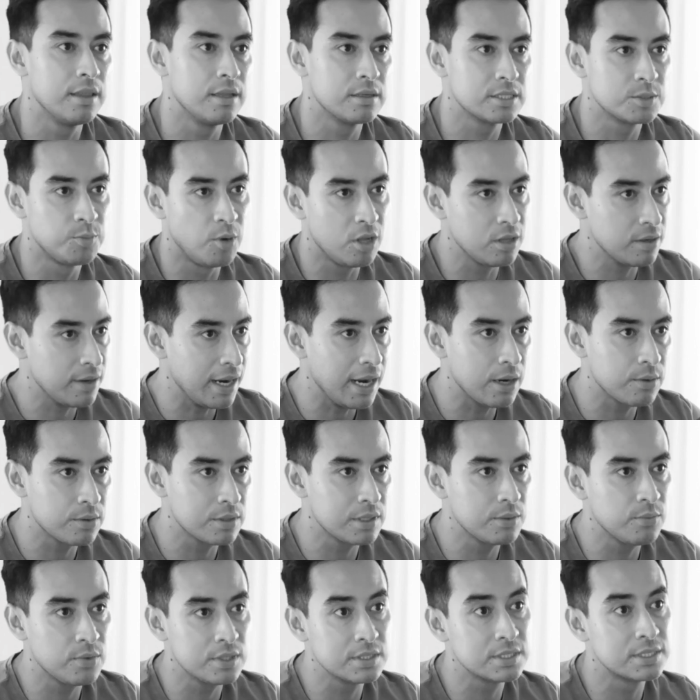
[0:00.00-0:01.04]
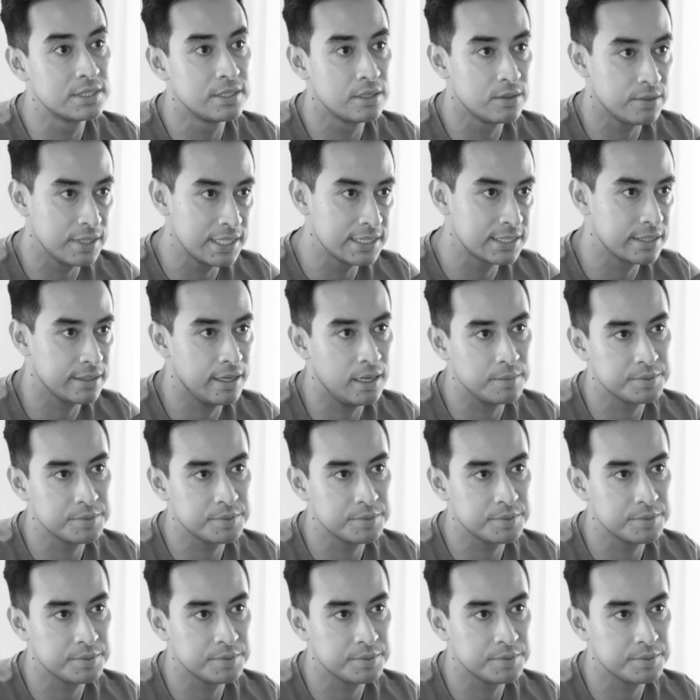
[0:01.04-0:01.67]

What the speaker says: On the smaller hourly ones, there is an